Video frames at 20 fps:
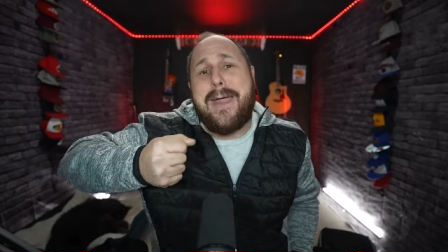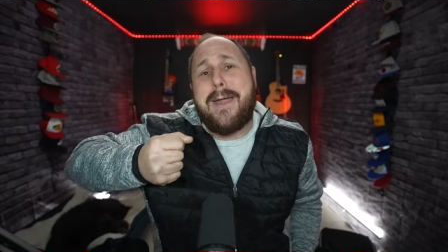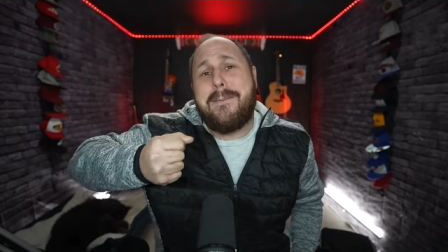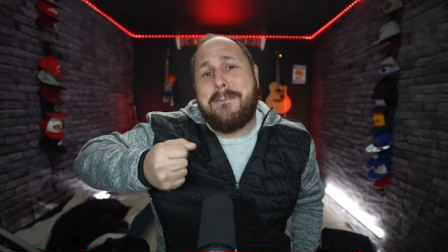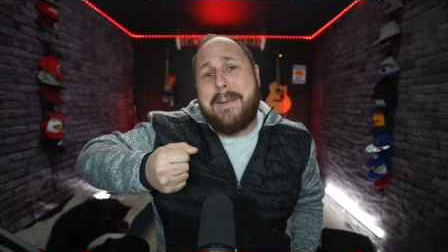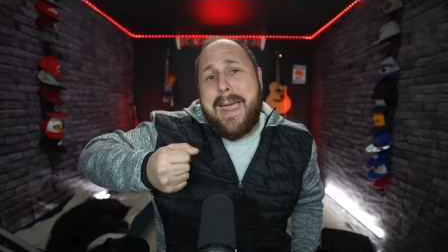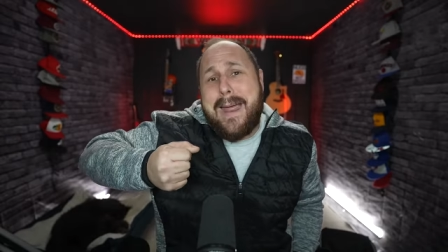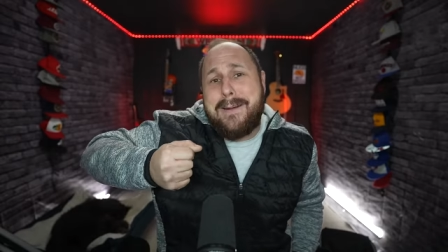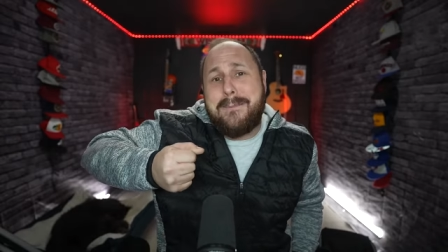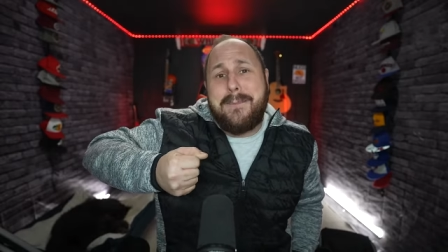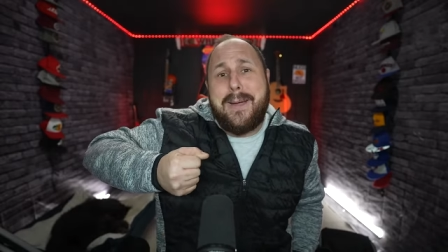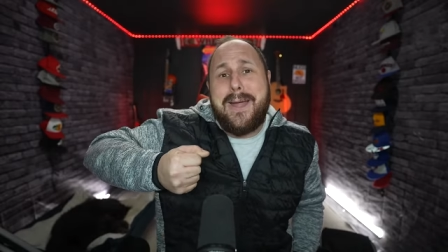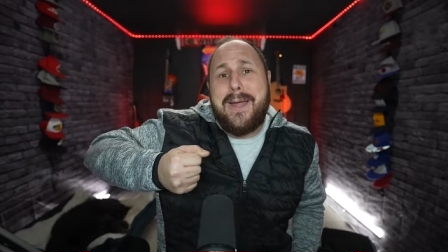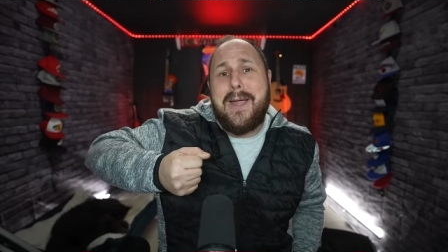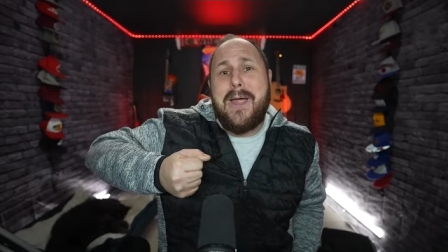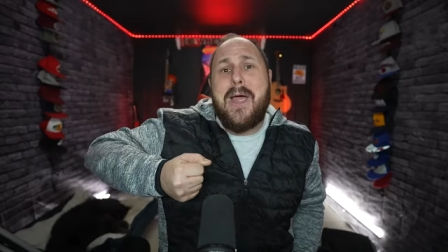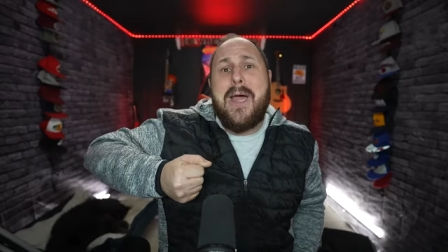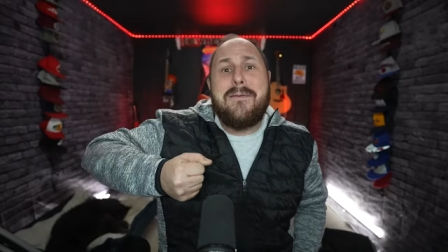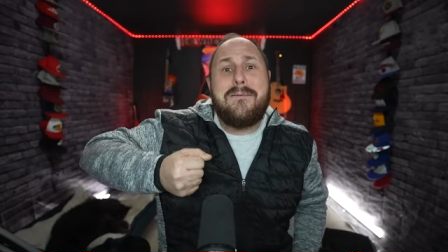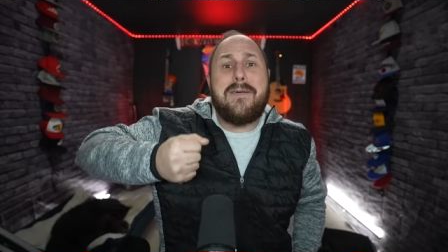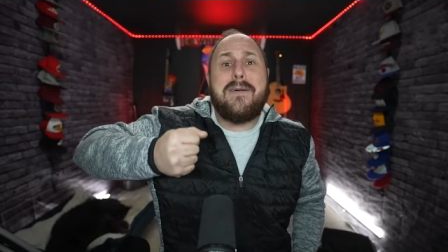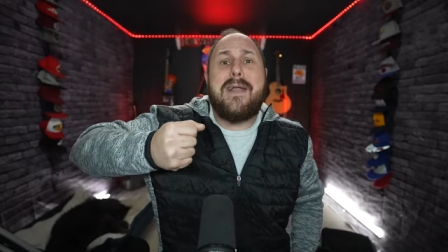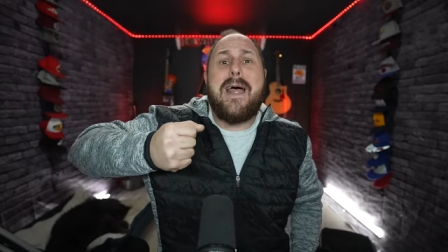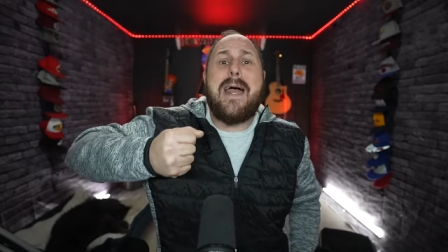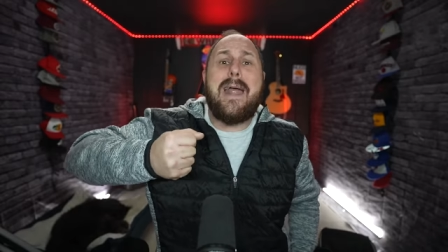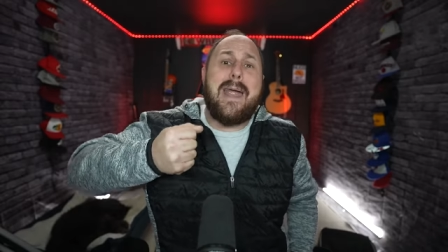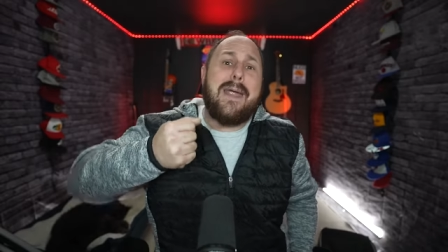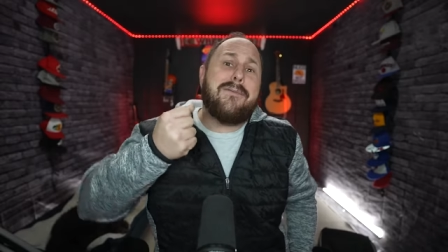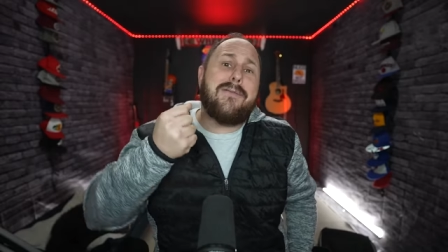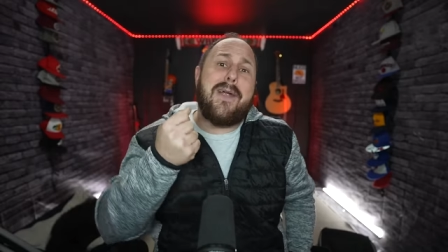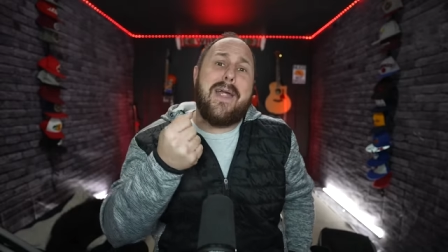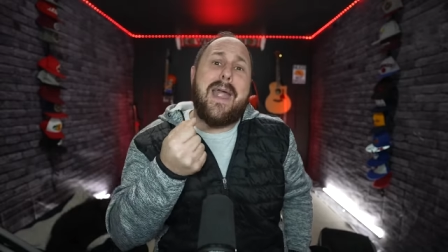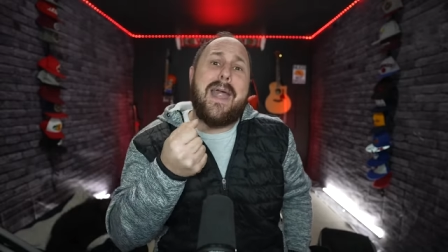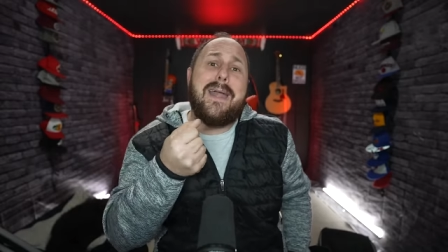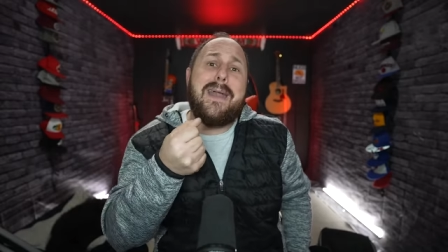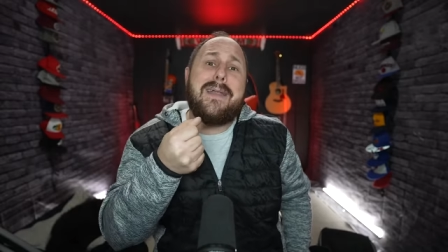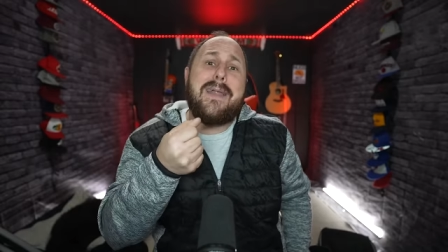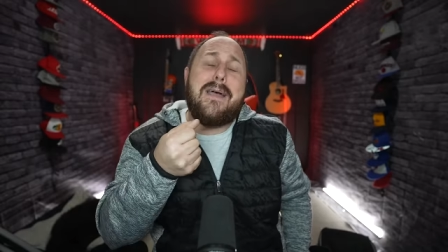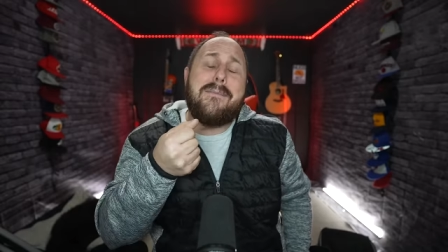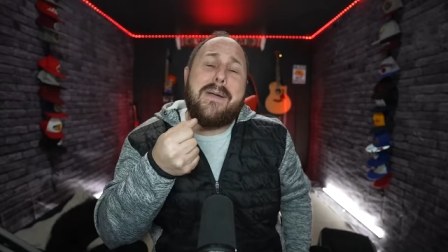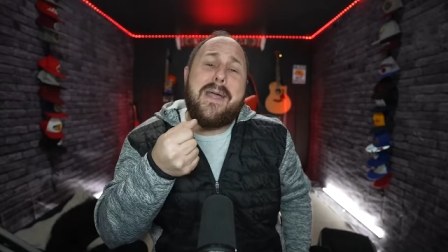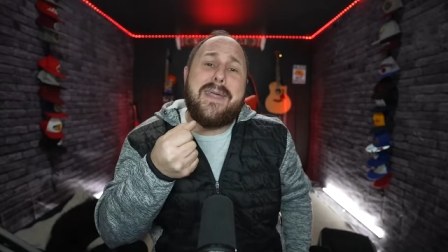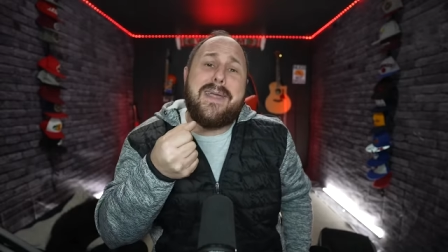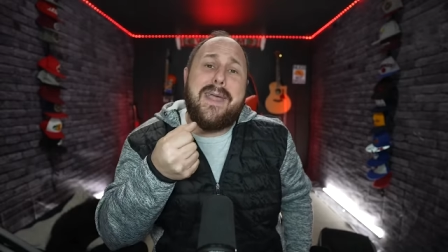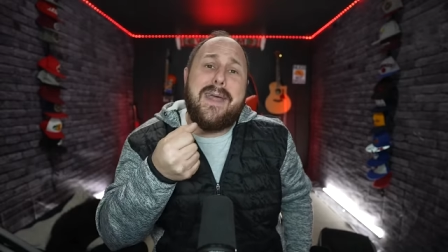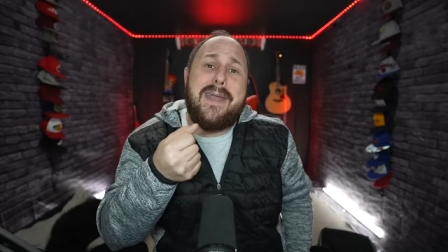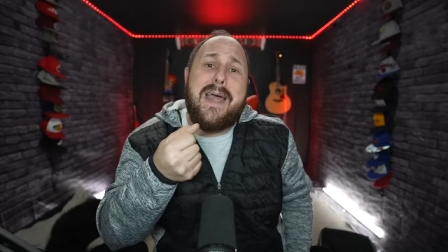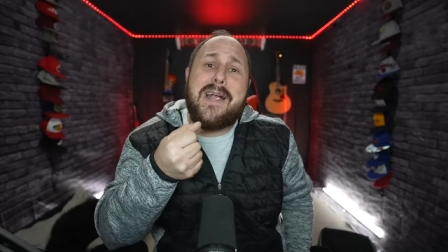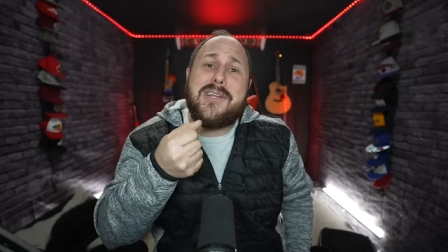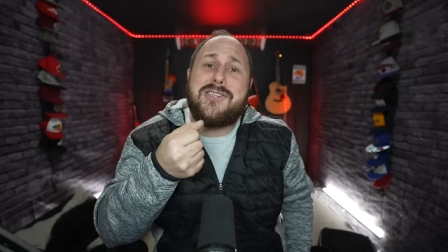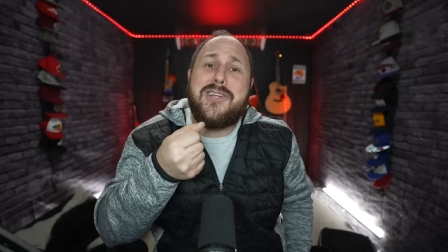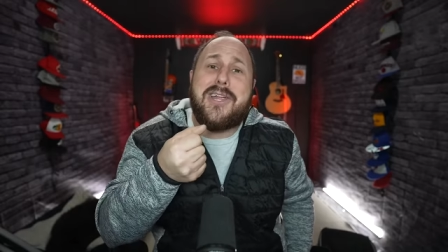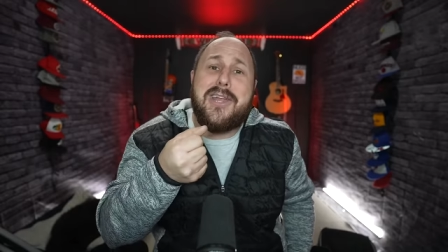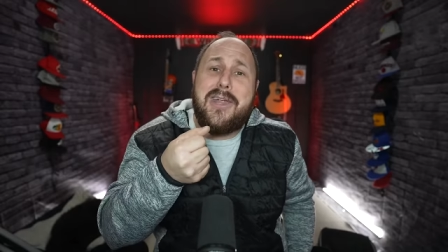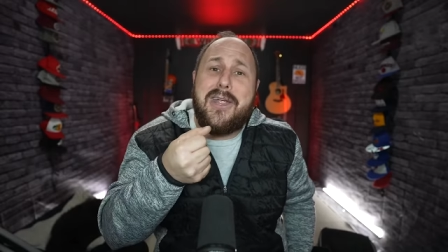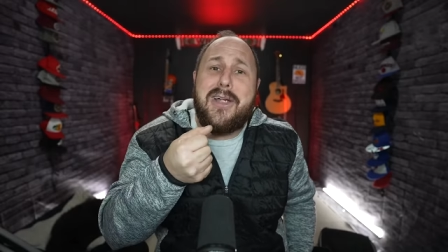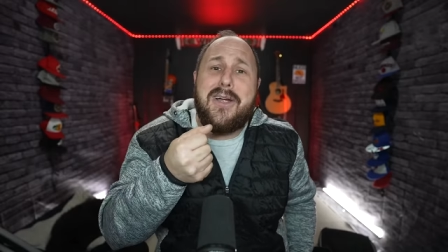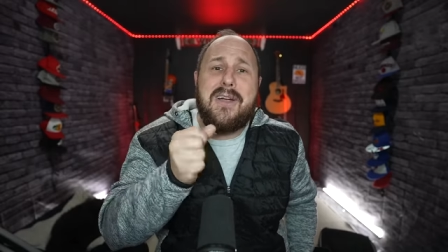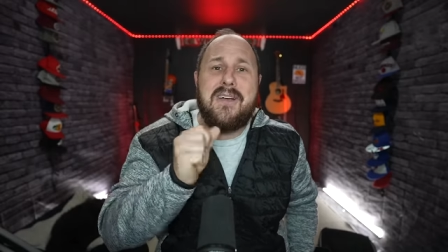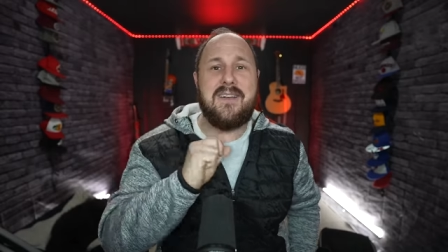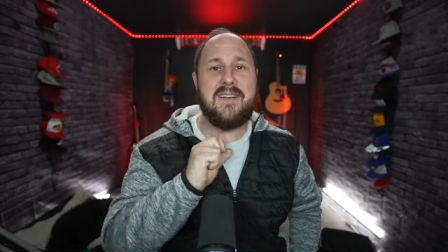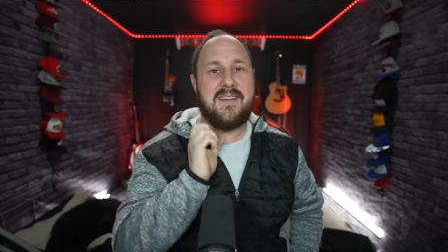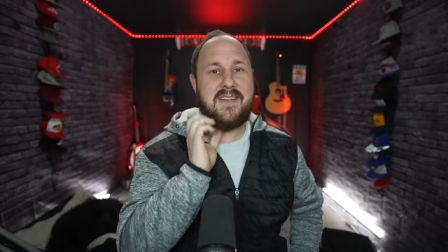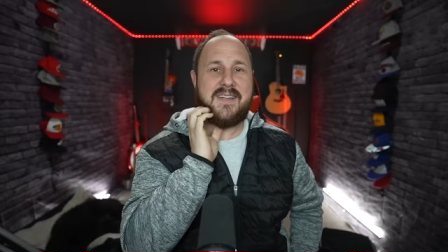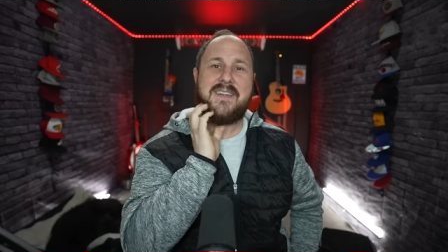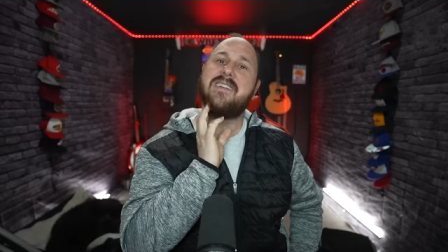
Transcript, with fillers: get mad at me for not for hating that my kid actually can hear.